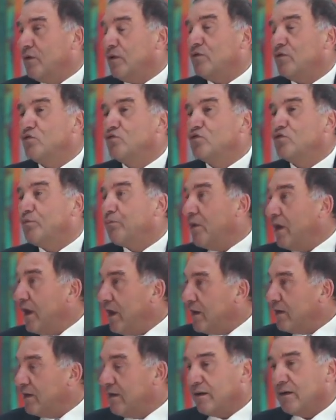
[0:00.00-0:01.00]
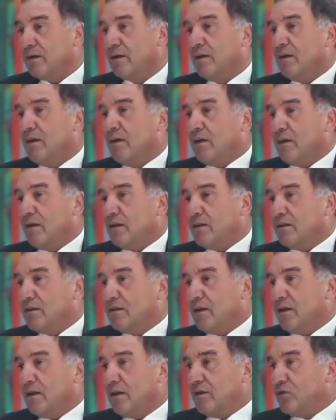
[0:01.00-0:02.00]
huge player in
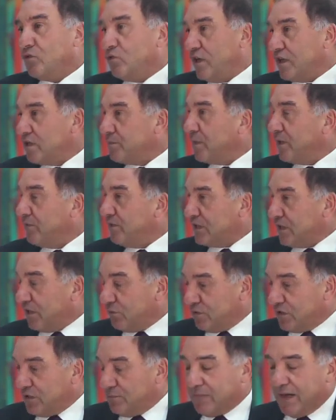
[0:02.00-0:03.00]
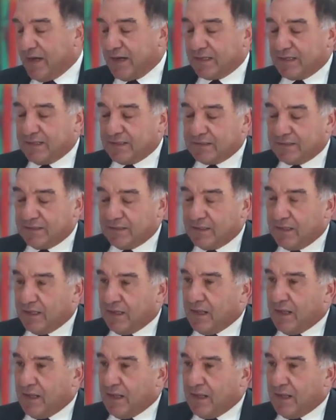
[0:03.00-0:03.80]
the US private equity market.